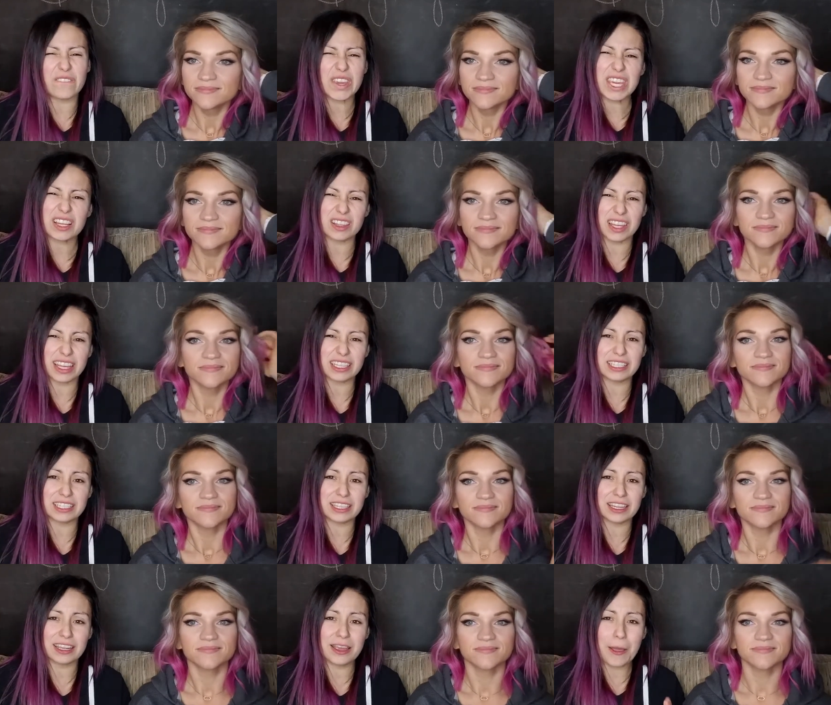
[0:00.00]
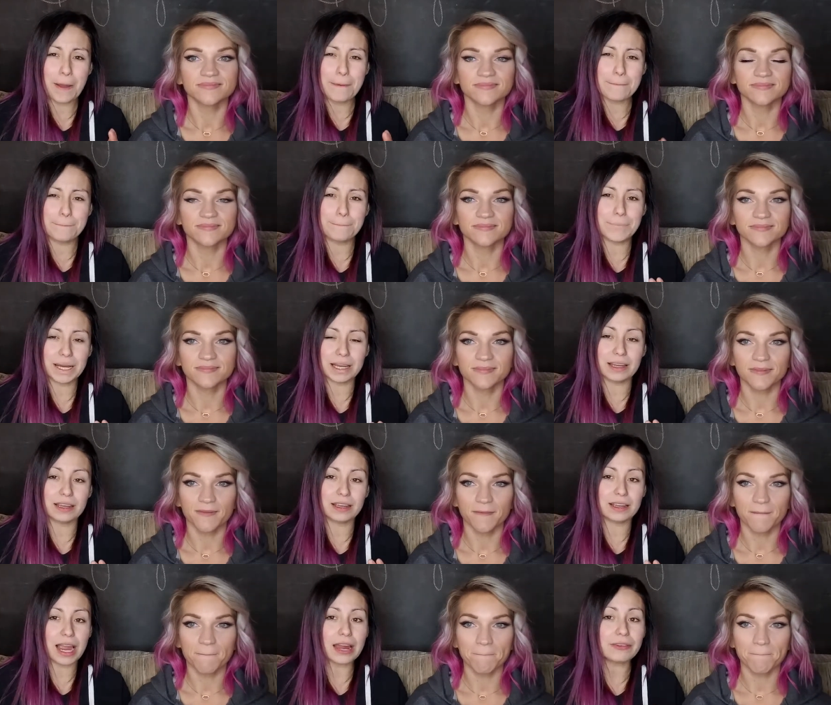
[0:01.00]
Speaker 1: feel it. But
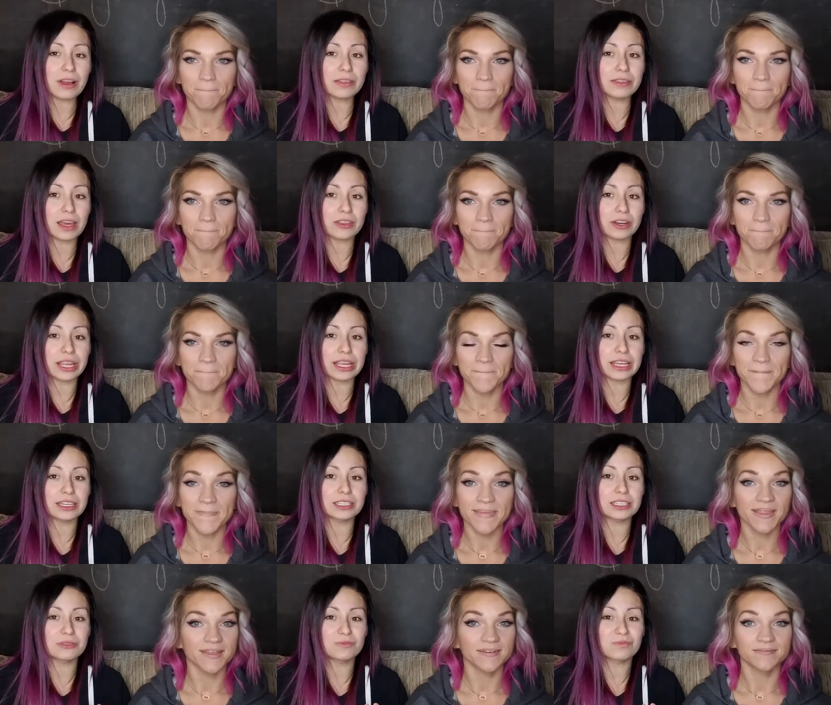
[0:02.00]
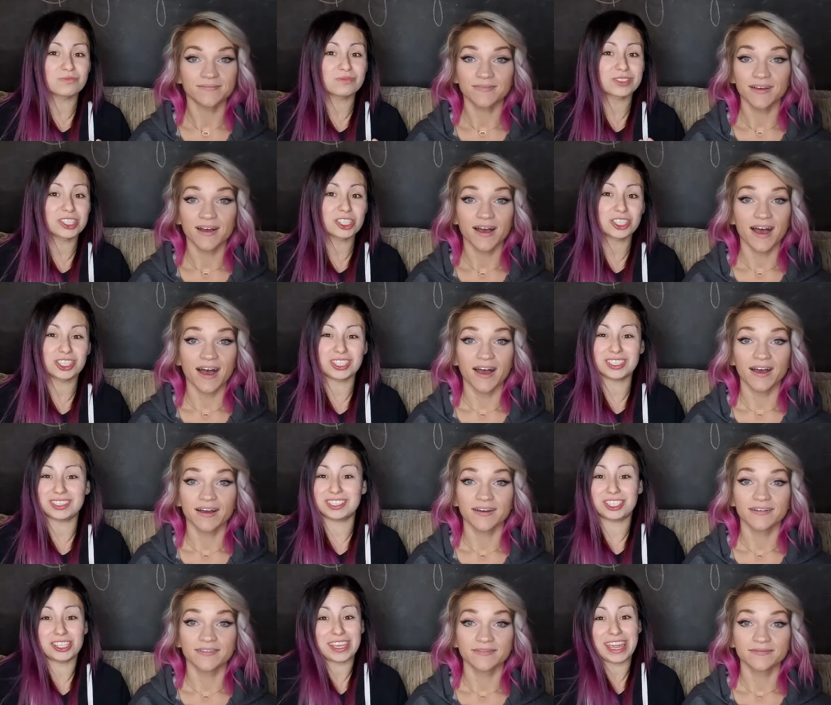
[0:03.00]
Kyra, on the other hand, she,
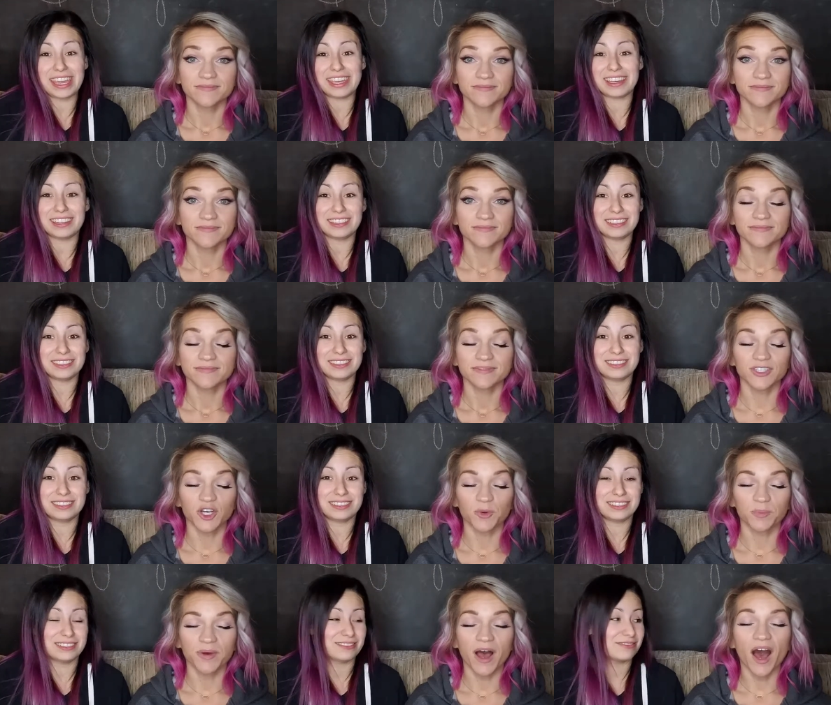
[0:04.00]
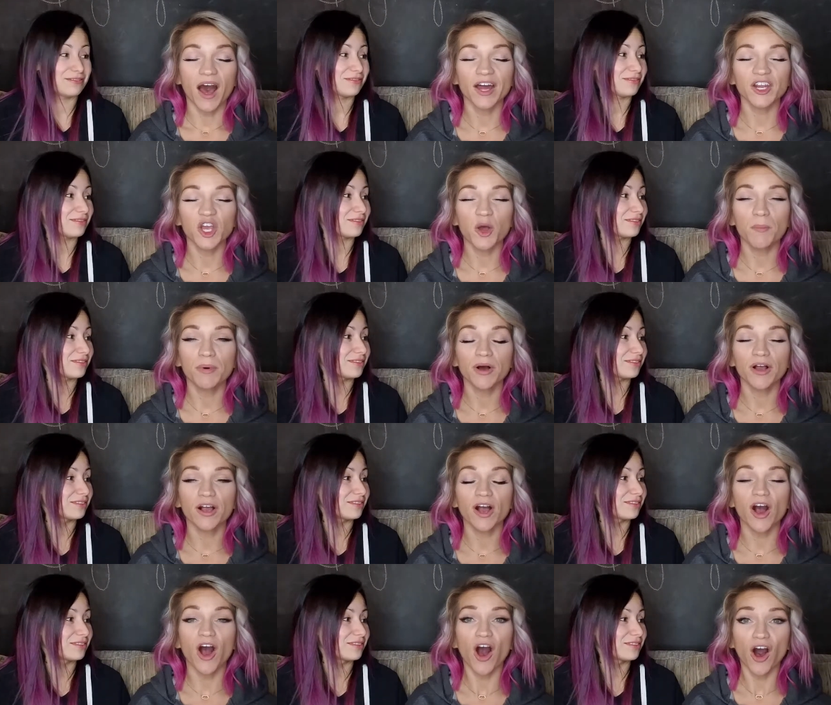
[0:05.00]
she can't. Nope.
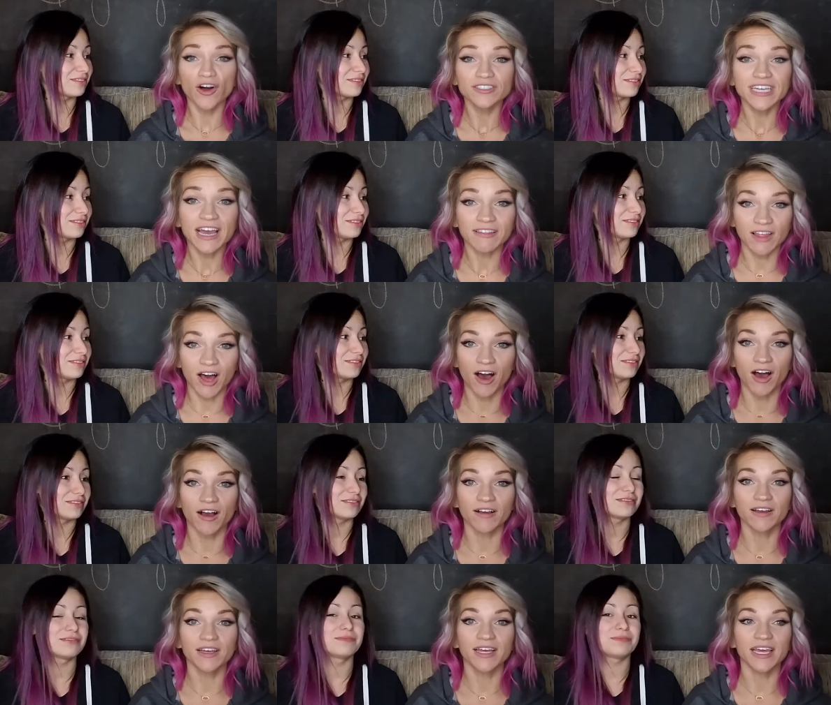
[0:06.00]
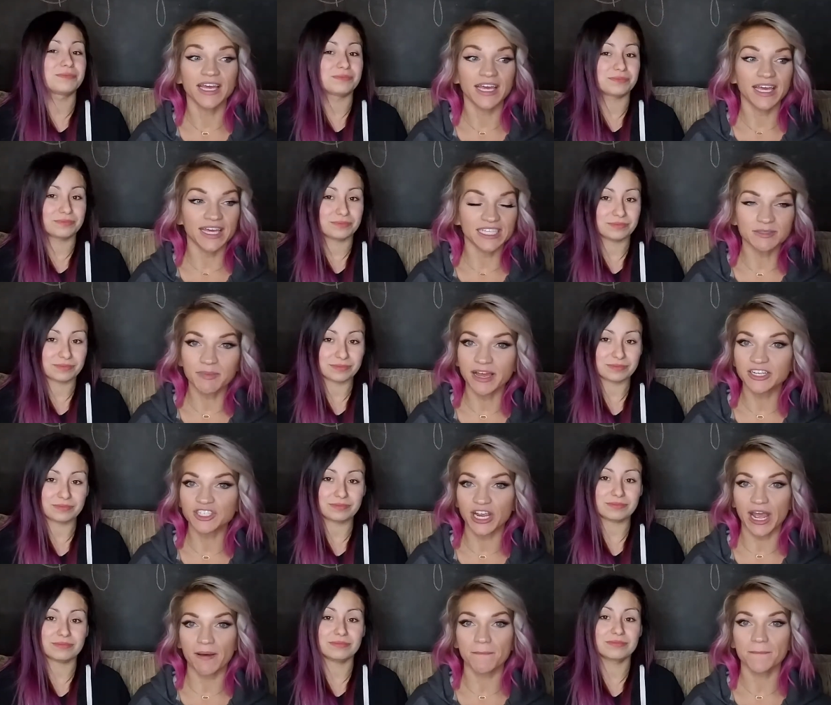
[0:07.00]
Audiobook
Speaker 2: all day long is my
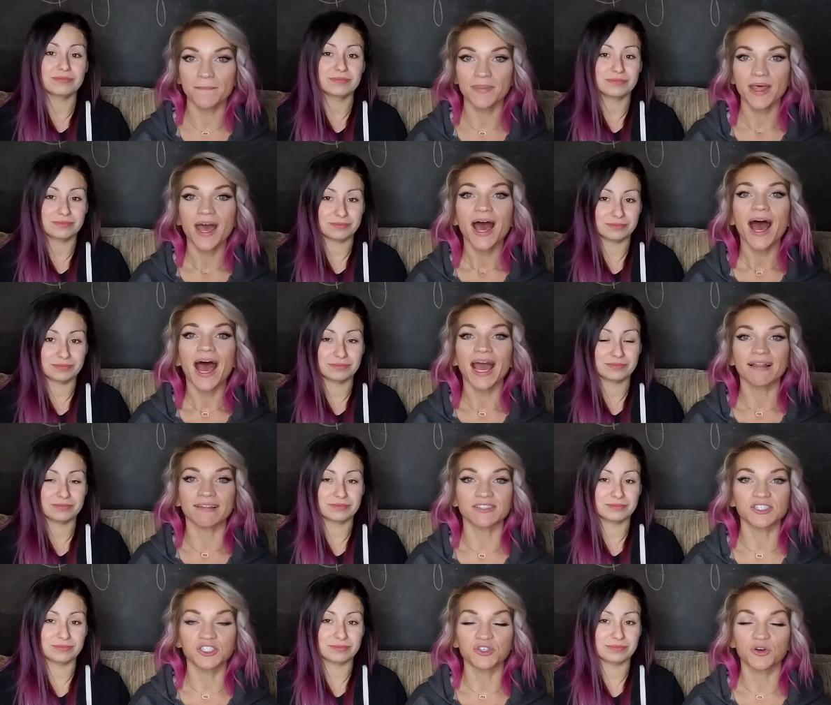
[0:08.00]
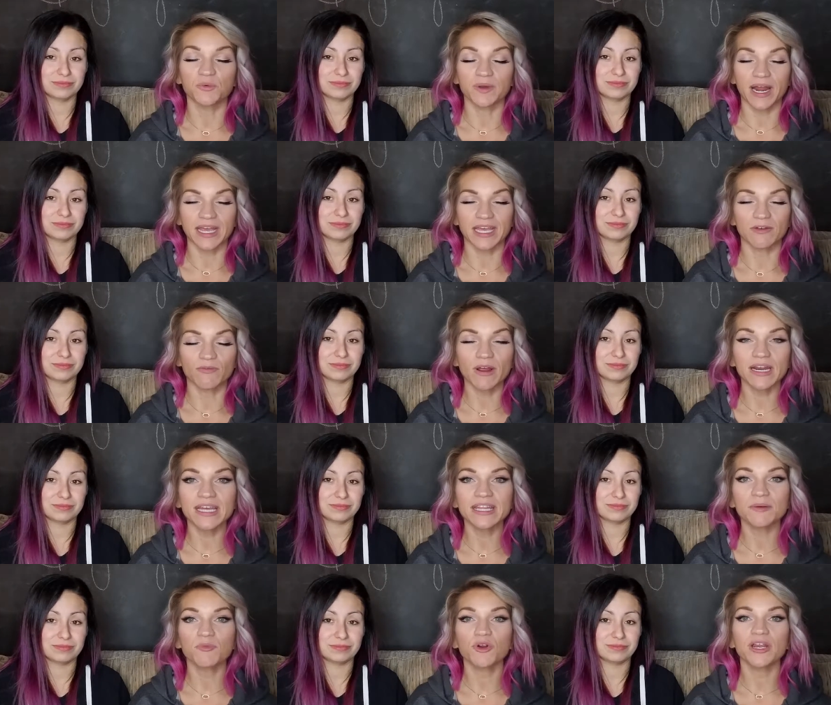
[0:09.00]
jam. I listen to it when I get ready
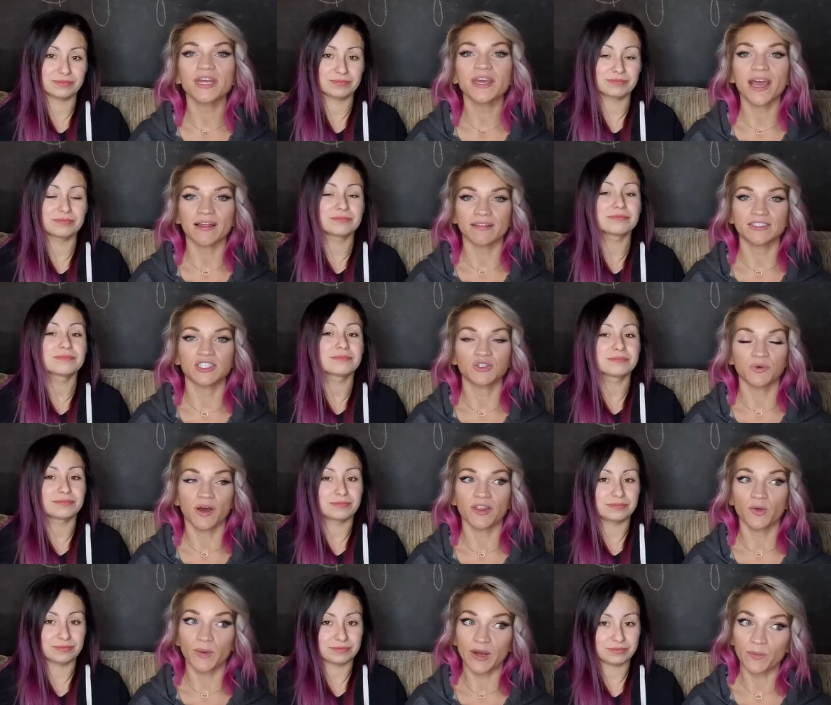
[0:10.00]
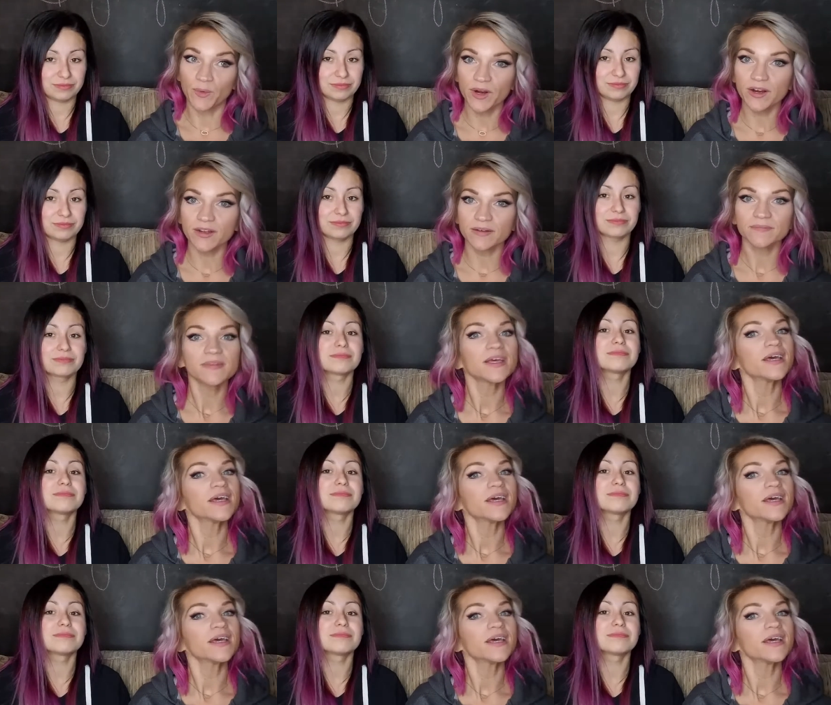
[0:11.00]
in the morning. I listen to it on the way to work